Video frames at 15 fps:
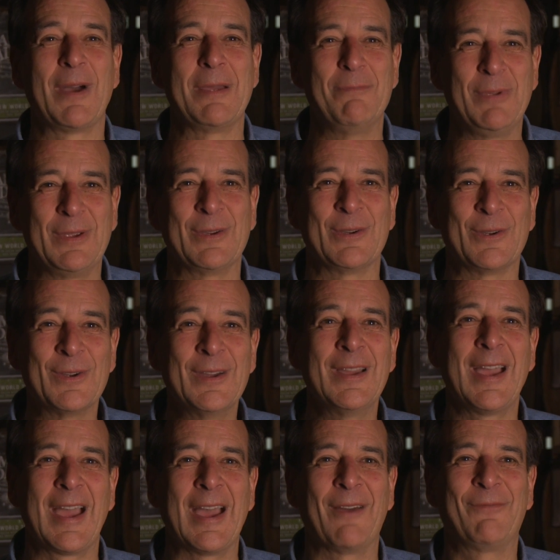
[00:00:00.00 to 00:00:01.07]
my beer
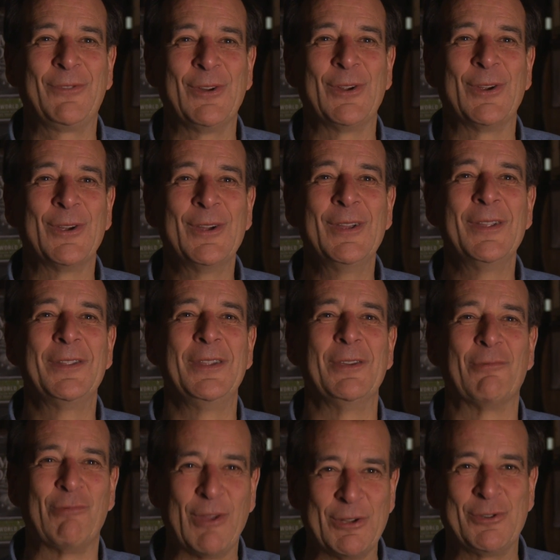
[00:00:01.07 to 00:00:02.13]
after the
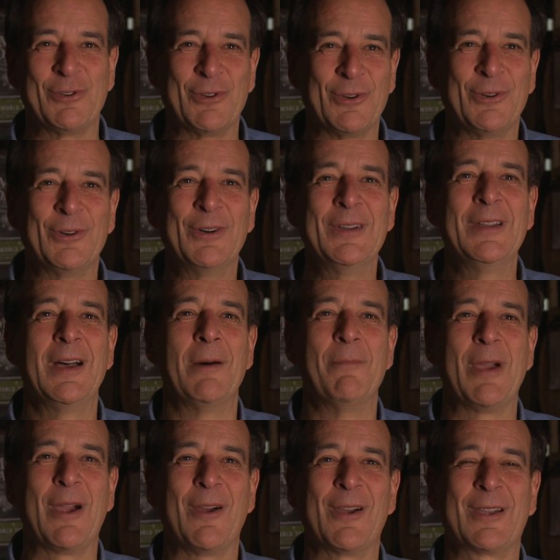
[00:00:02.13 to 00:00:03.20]
original
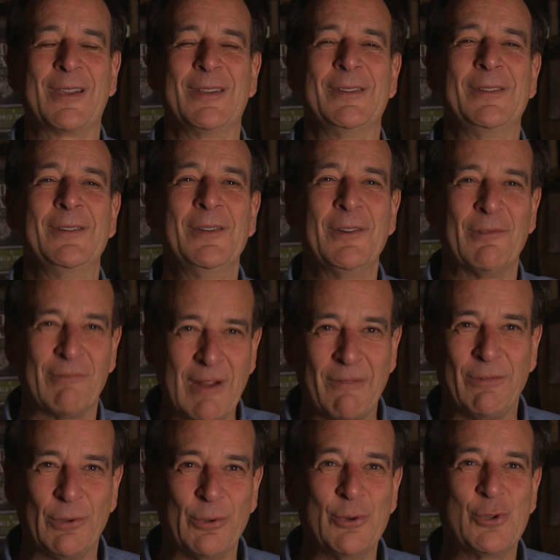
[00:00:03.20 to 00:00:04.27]
American
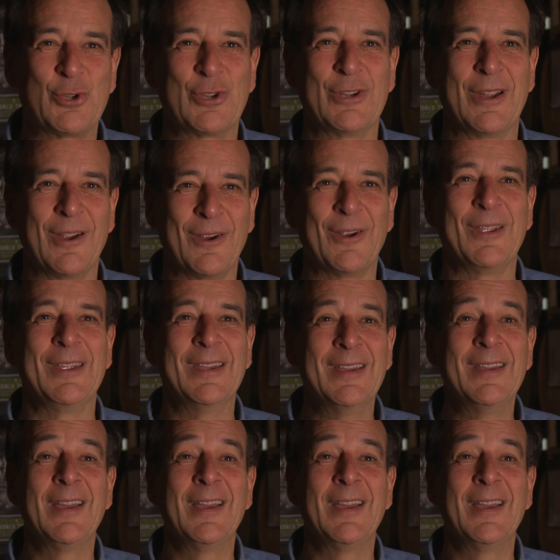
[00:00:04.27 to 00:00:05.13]
revolutionary.